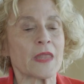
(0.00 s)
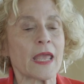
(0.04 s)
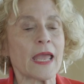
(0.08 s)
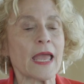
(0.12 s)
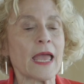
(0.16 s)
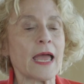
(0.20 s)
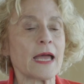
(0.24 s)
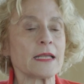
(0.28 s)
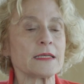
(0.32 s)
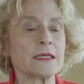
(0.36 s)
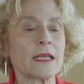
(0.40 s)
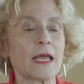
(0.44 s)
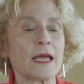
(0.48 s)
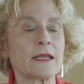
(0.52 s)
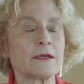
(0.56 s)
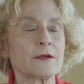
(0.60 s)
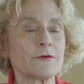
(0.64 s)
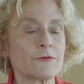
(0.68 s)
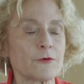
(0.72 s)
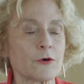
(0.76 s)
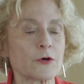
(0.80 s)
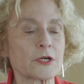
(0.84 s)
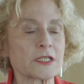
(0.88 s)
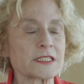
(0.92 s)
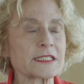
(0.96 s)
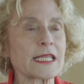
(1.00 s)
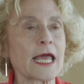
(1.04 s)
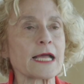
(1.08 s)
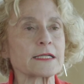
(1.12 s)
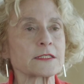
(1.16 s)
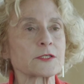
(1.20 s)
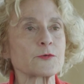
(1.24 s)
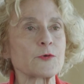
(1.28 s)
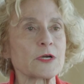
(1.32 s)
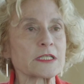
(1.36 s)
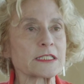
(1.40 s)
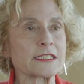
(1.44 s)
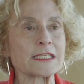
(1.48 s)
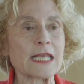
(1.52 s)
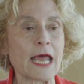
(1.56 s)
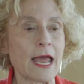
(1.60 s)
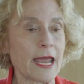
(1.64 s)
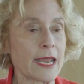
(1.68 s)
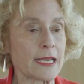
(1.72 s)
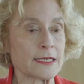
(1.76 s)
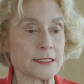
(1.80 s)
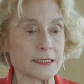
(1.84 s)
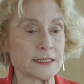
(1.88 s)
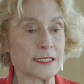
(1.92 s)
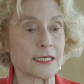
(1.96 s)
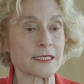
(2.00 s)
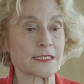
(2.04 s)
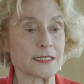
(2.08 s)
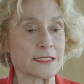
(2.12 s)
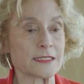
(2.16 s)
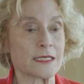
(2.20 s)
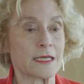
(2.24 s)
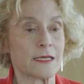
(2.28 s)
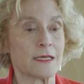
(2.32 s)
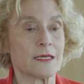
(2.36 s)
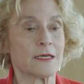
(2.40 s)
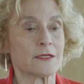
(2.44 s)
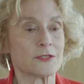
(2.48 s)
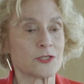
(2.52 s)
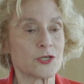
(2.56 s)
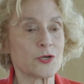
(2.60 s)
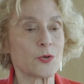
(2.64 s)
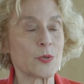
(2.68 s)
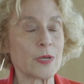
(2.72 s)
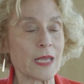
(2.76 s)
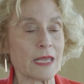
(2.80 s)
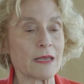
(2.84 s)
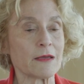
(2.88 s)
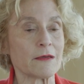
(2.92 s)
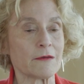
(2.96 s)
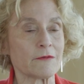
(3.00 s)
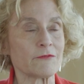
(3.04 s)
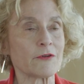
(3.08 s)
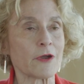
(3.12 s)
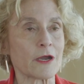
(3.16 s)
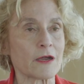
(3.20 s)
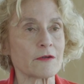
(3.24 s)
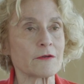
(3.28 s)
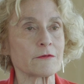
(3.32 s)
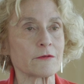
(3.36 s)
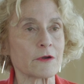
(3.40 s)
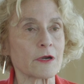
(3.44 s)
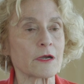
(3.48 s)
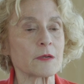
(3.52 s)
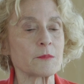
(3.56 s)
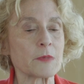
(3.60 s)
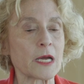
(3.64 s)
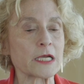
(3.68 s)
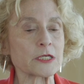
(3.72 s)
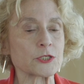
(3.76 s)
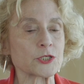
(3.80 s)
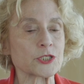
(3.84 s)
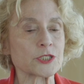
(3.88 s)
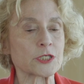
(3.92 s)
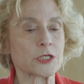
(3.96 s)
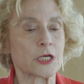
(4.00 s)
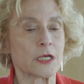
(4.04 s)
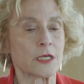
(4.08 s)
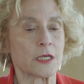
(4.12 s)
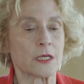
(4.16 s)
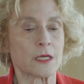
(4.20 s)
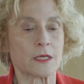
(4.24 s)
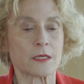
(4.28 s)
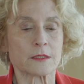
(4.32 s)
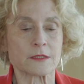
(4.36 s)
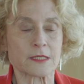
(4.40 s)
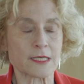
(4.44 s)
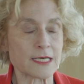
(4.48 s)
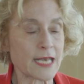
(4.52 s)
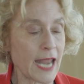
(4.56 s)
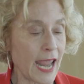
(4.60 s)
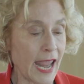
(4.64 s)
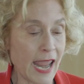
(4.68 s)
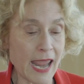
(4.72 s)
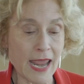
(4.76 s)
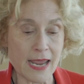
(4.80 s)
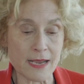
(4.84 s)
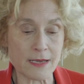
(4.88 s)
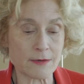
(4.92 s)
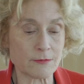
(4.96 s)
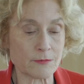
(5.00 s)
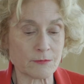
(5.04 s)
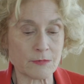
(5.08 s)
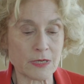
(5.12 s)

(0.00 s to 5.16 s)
And of course, that's what science is doing very, very much today.